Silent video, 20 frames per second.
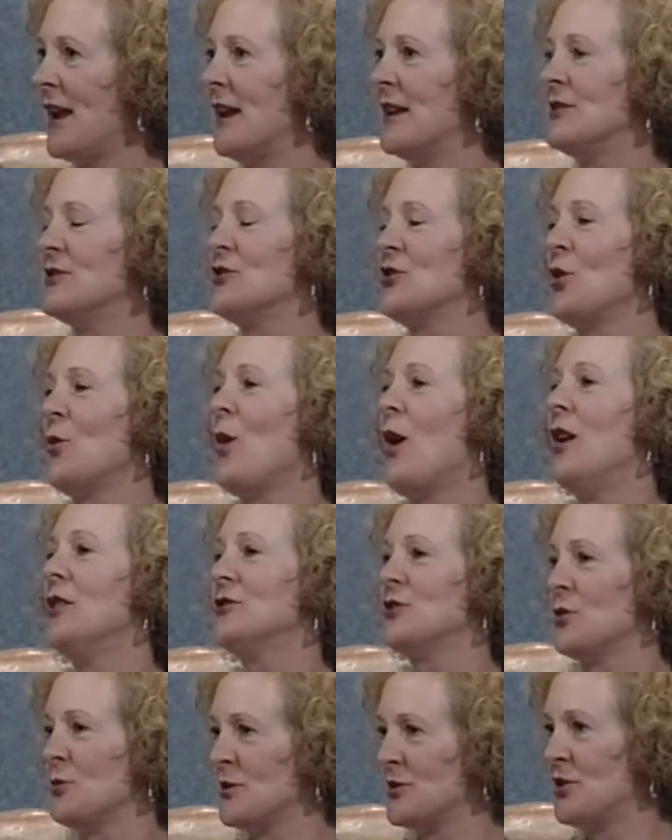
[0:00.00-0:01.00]
and so
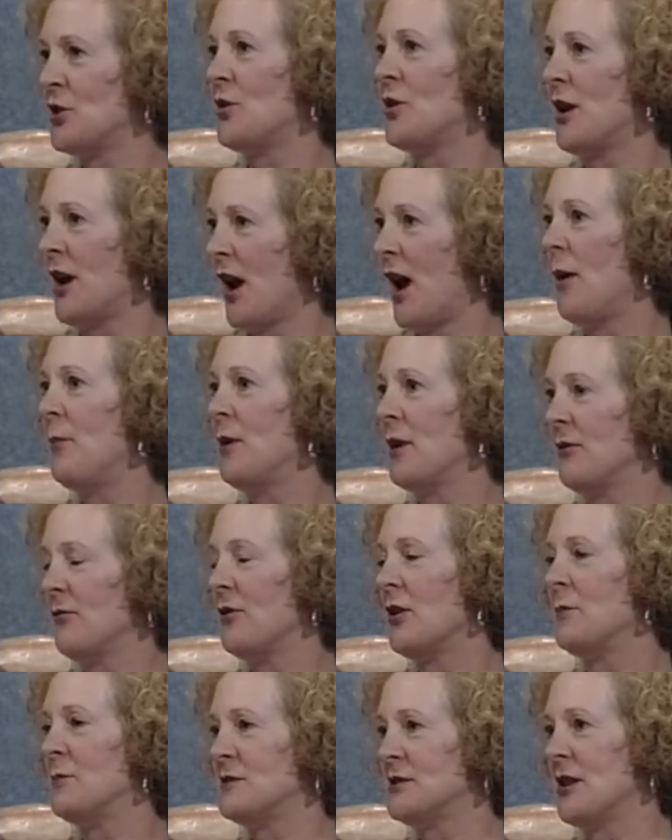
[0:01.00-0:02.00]
also was Tony Habig
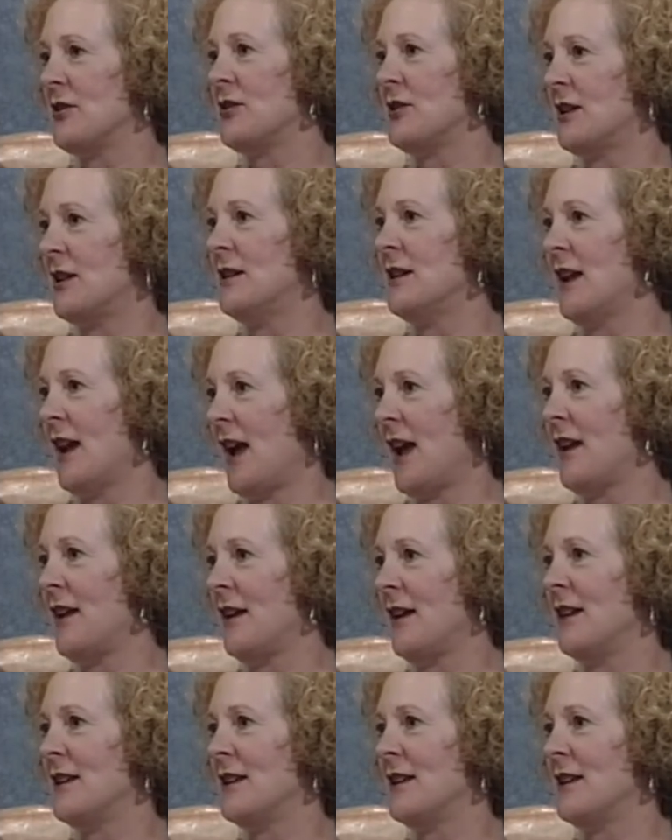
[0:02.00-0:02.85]
from Southern Indiana.